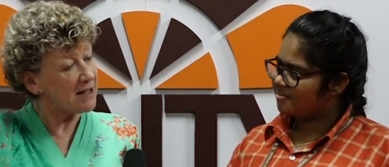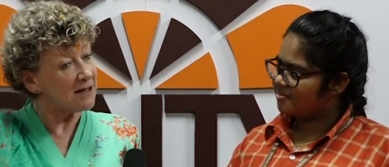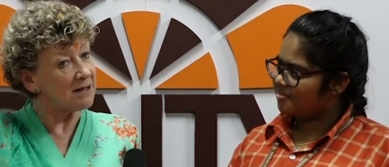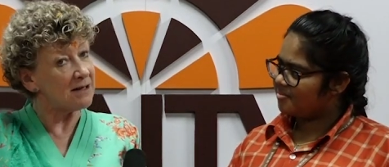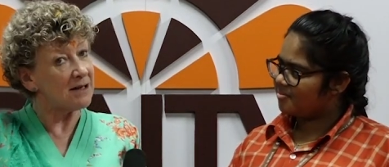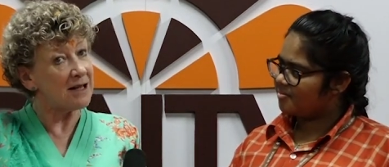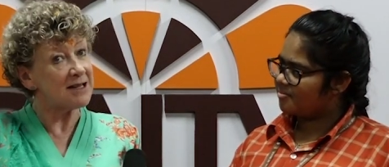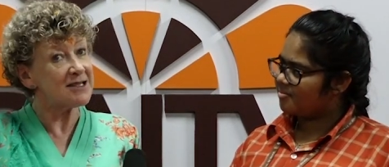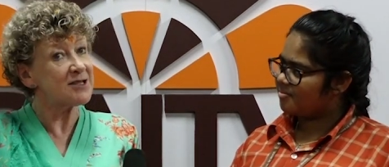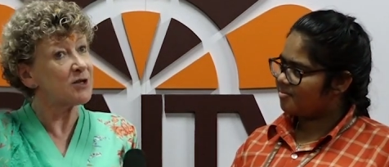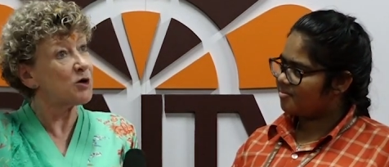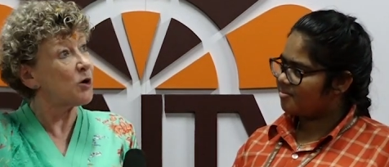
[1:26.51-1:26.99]

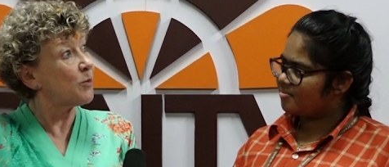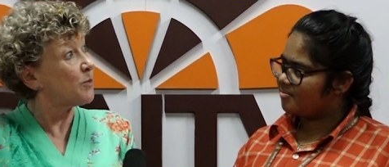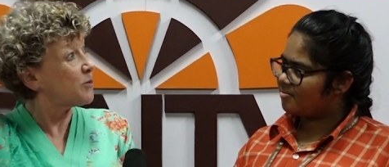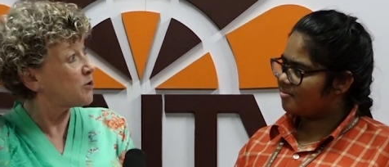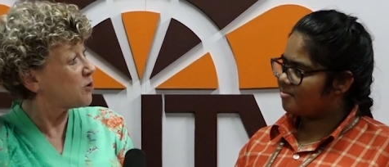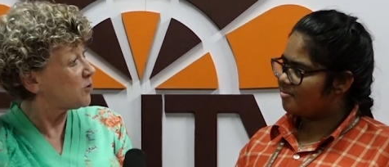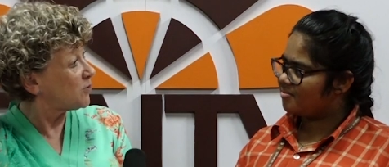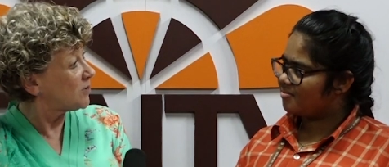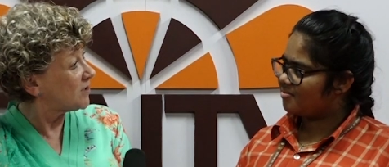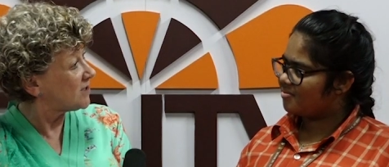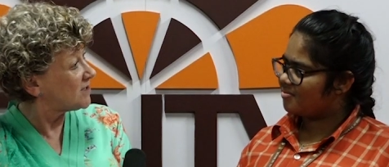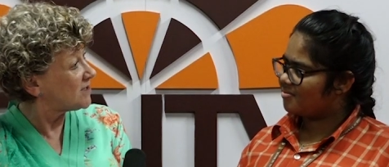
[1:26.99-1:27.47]
Speaker 1: and that's an
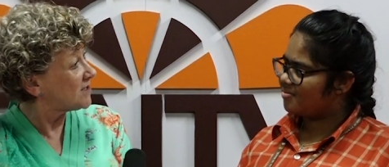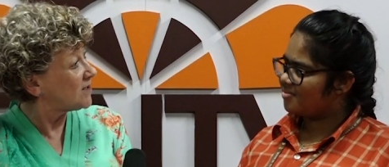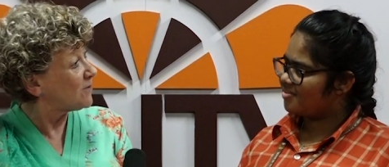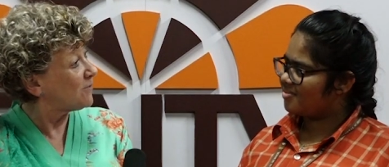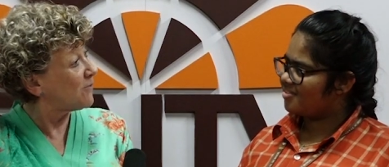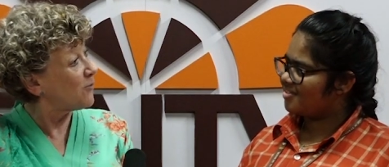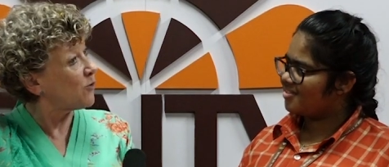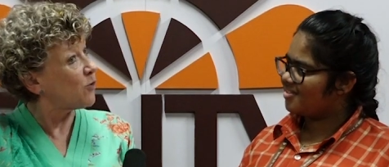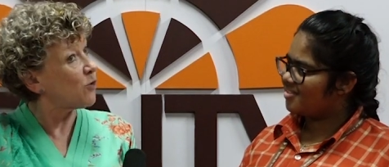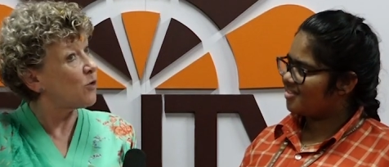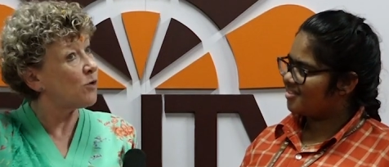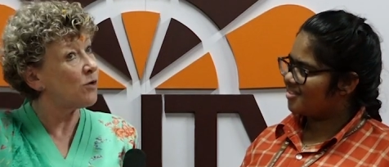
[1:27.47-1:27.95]

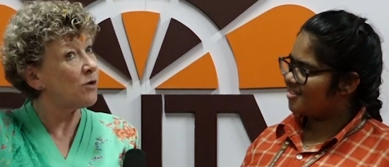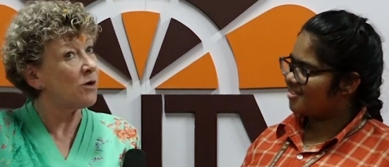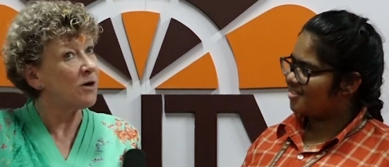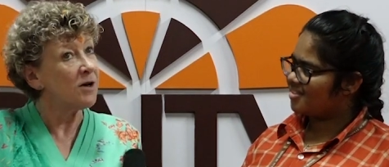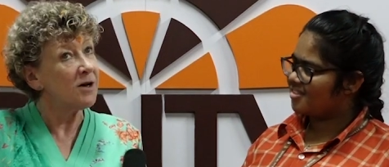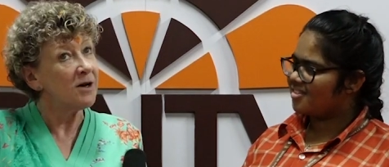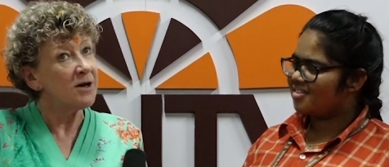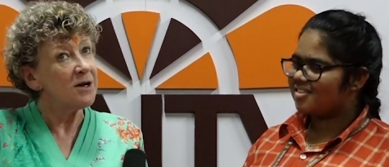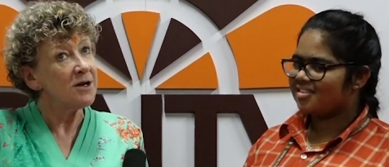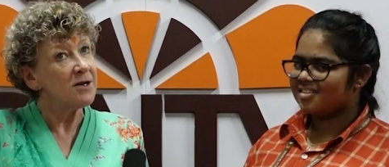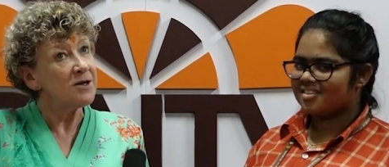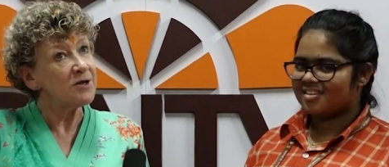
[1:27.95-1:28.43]
opportunity for
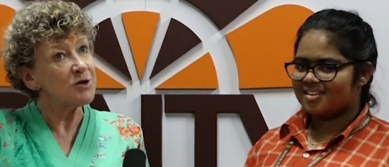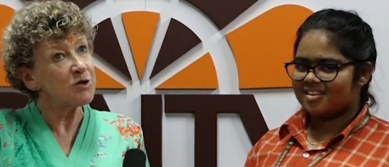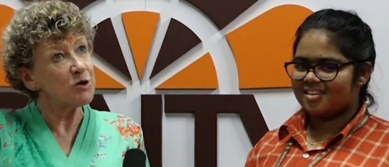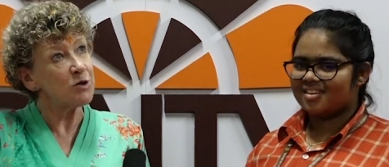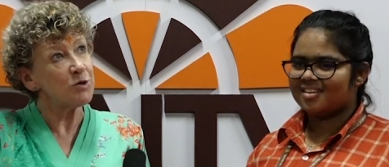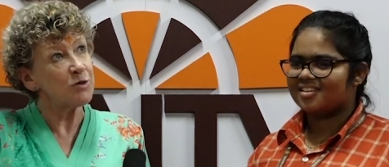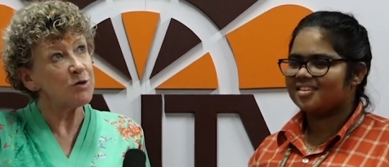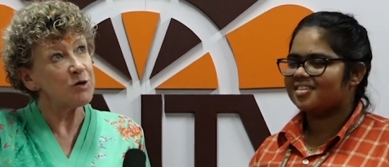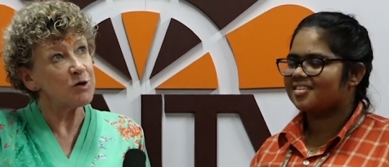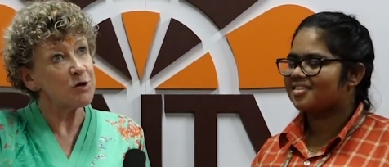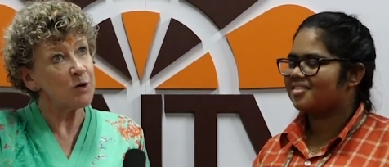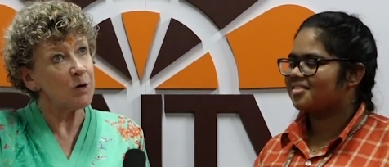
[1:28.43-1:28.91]

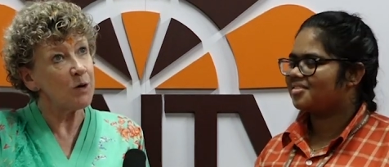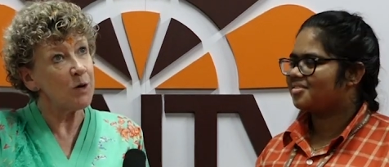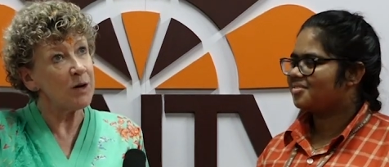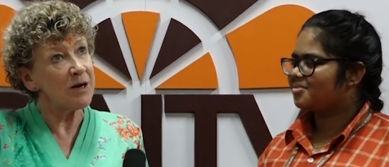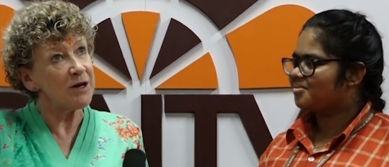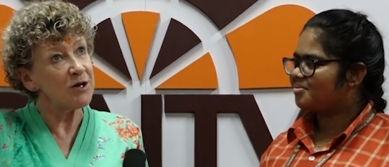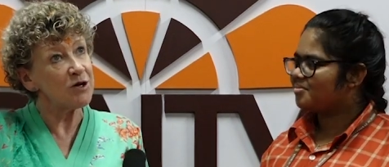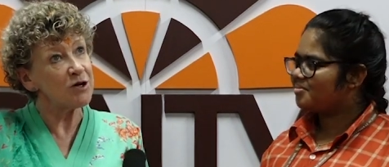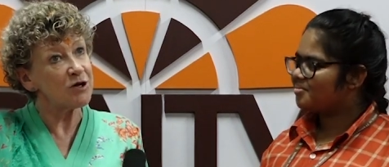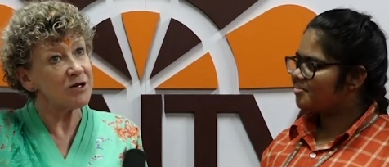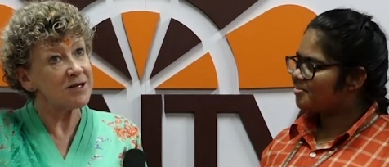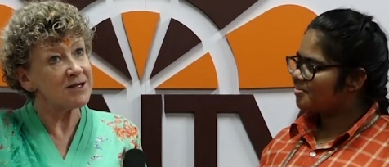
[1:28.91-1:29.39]
students who
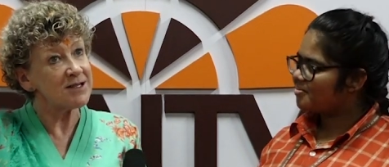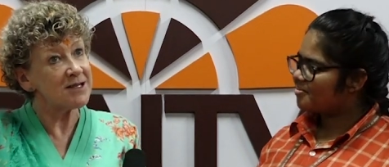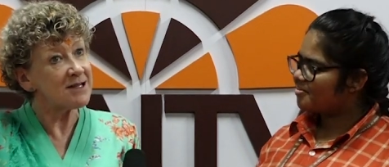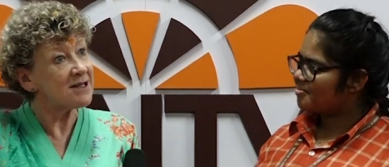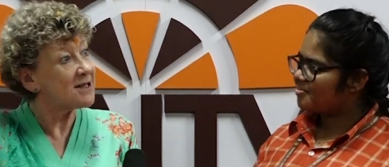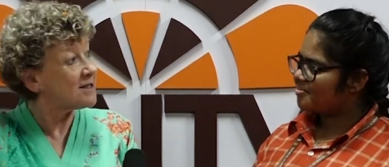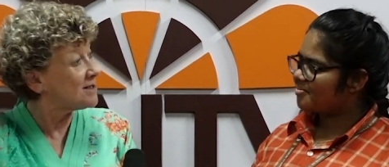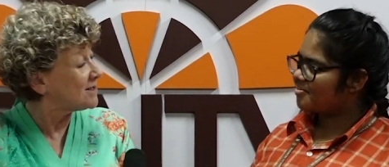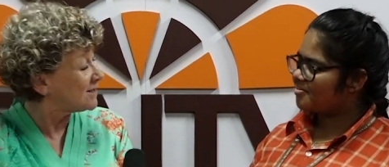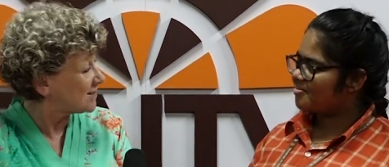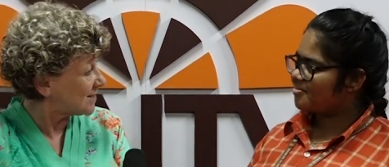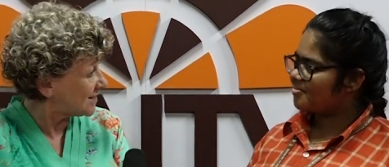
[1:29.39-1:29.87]
are
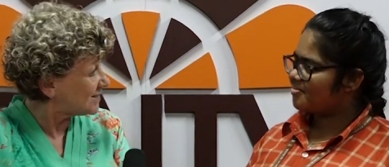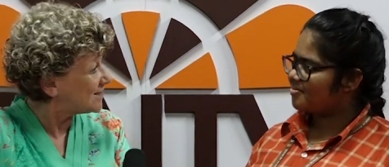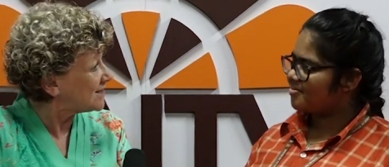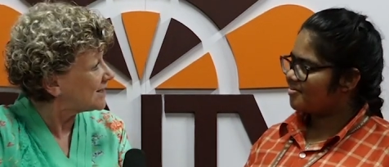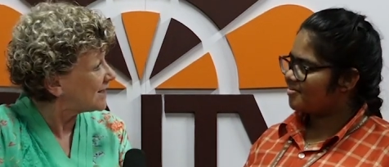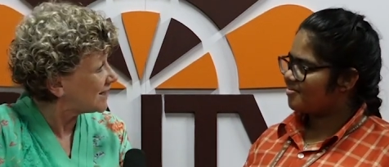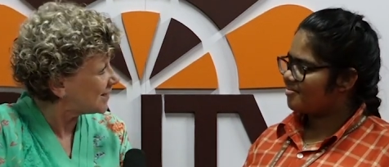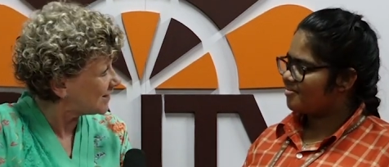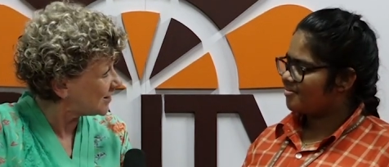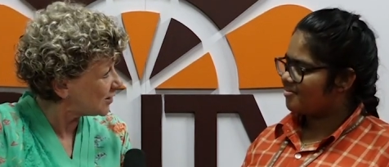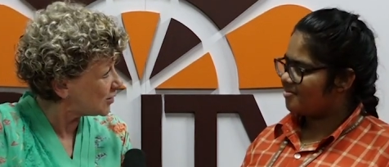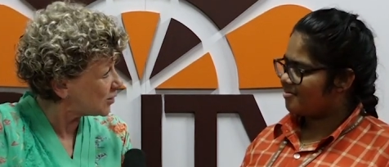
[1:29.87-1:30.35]
interested in
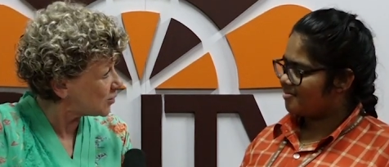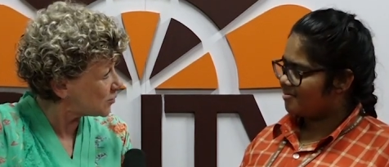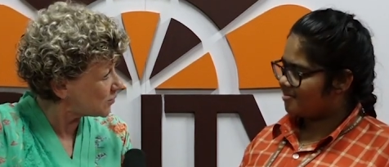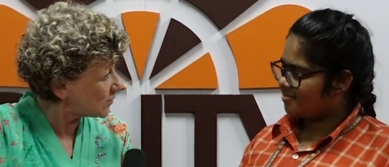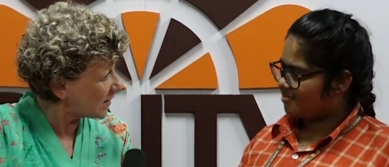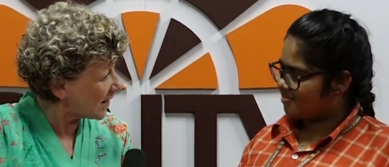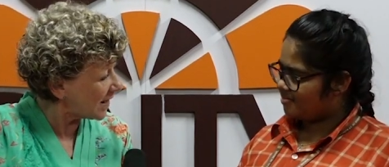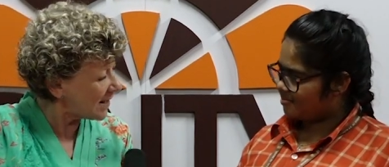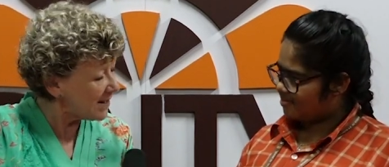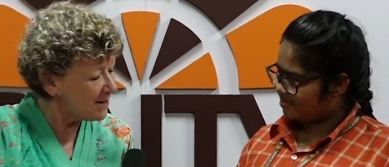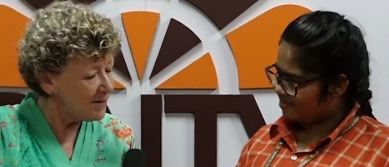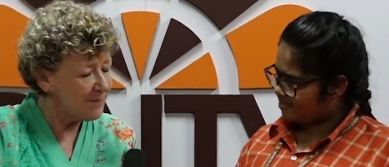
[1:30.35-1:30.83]
studying in the
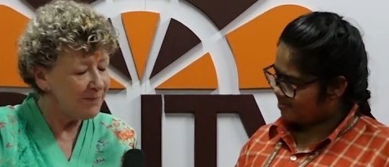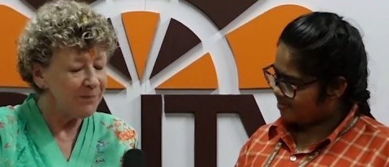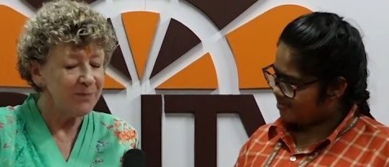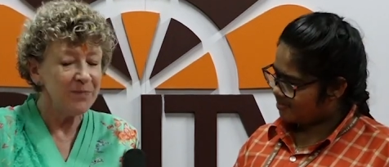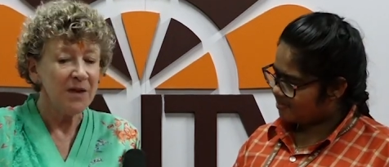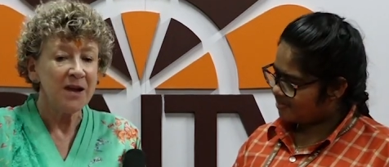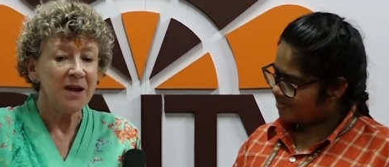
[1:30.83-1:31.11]
UK.